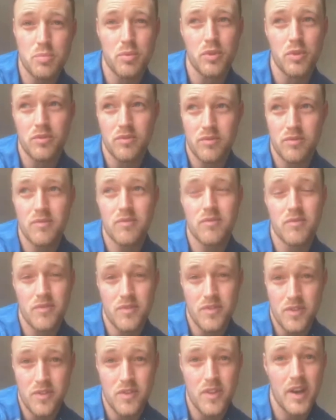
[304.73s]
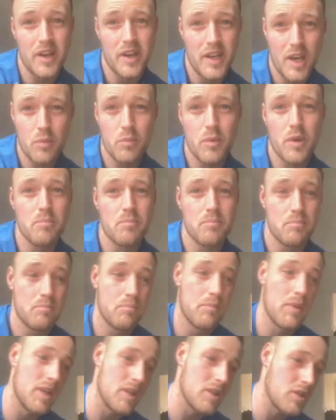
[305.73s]
But then again, when
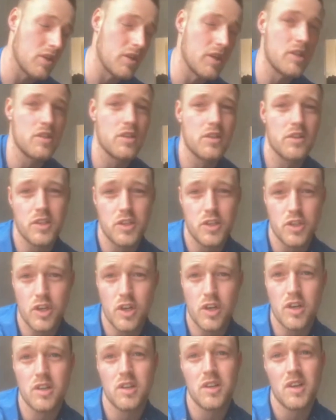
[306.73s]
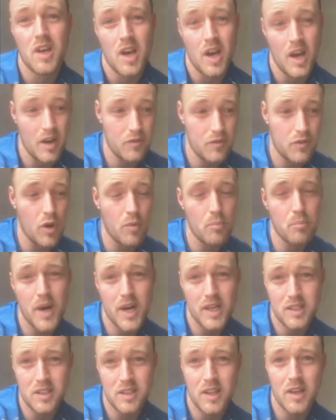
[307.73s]
Billy's got injured this year and I've gone
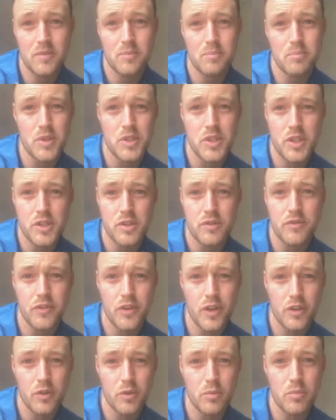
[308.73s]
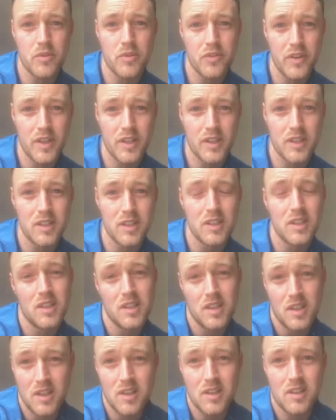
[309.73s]
back to that position further up the field,
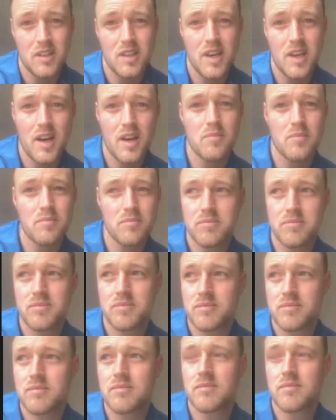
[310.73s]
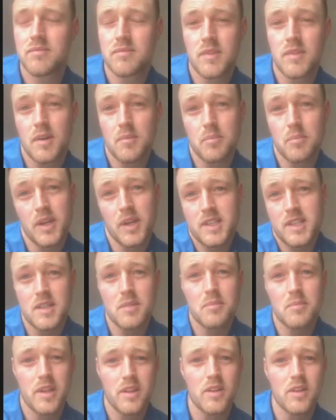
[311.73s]
yeah, I'm pleased
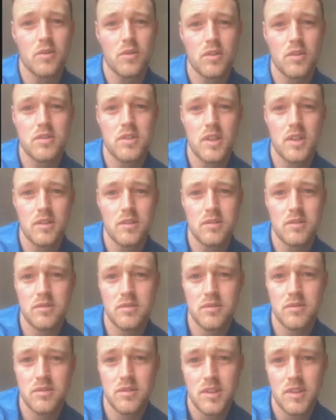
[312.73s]
I'm getting the goals now.